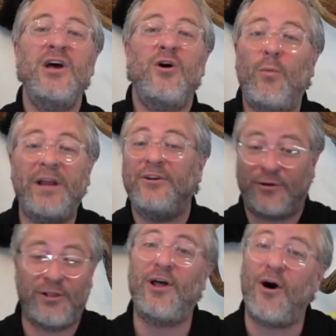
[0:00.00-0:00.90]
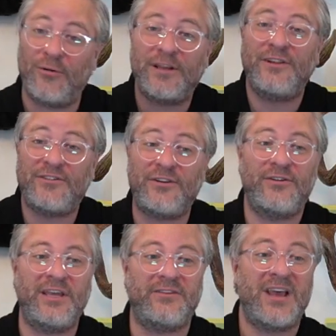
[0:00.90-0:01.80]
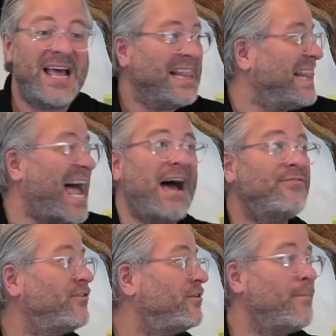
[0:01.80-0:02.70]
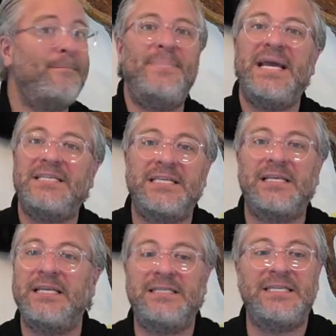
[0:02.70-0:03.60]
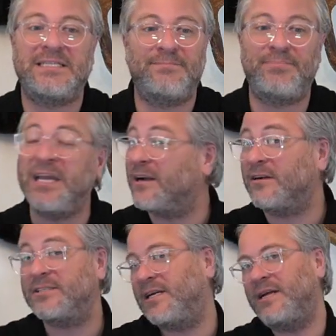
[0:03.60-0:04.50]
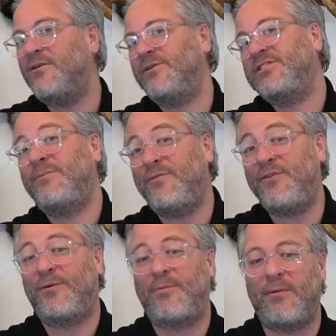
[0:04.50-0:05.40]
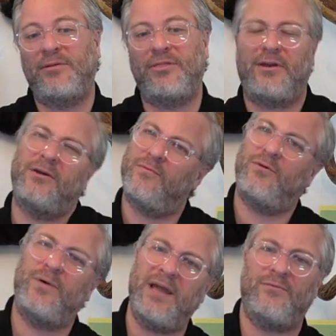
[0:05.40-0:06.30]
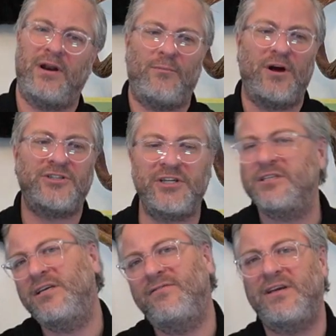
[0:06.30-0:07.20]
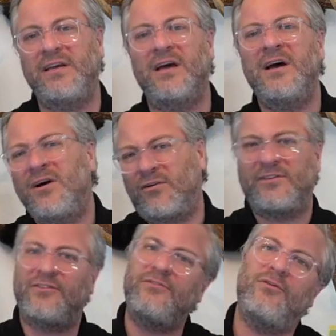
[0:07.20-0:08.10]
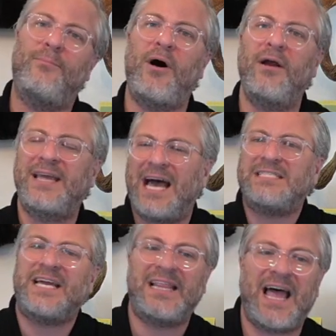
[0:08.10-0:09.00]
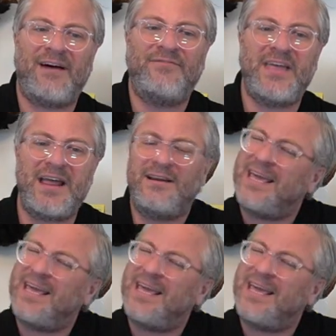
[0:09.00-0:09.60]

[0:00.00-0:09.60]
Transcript: When you're alone, consider this, laughter basically disappears. And I know what some of you are probably thinking, well, wait, when I'm watching TV or listening to a podcast, I laugh then.